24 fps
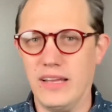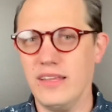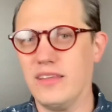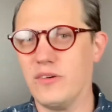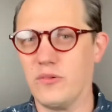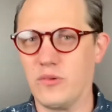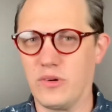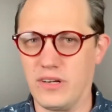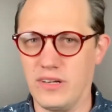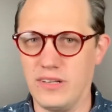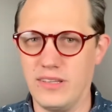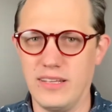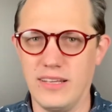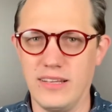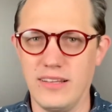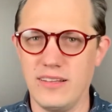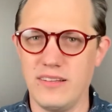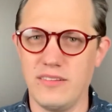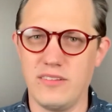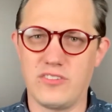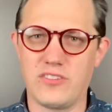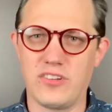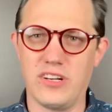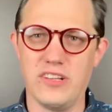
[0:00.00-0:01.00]
The word
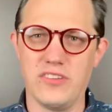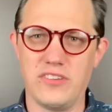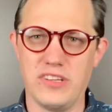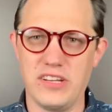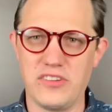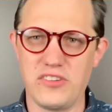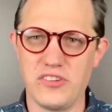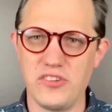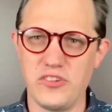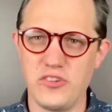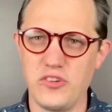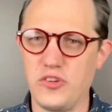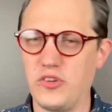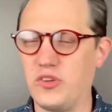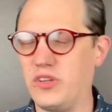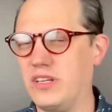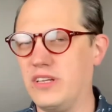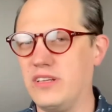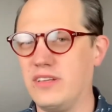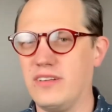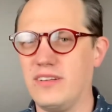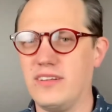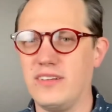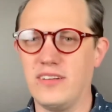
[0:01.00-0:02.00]
that translations usually
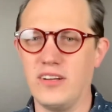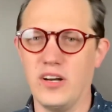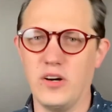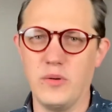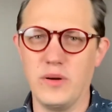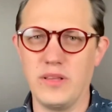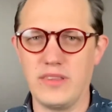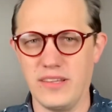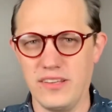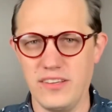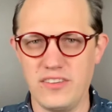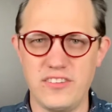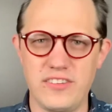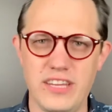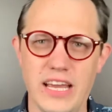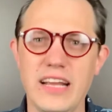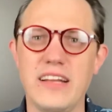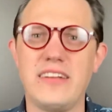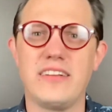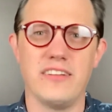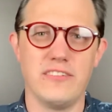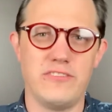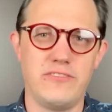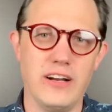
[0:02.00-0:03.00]
go with is
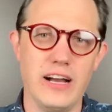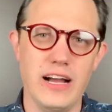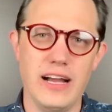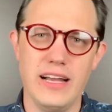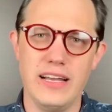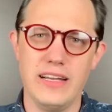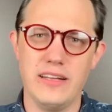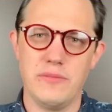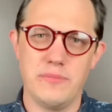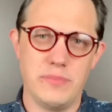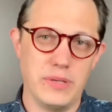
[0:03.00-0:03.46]
sanctified.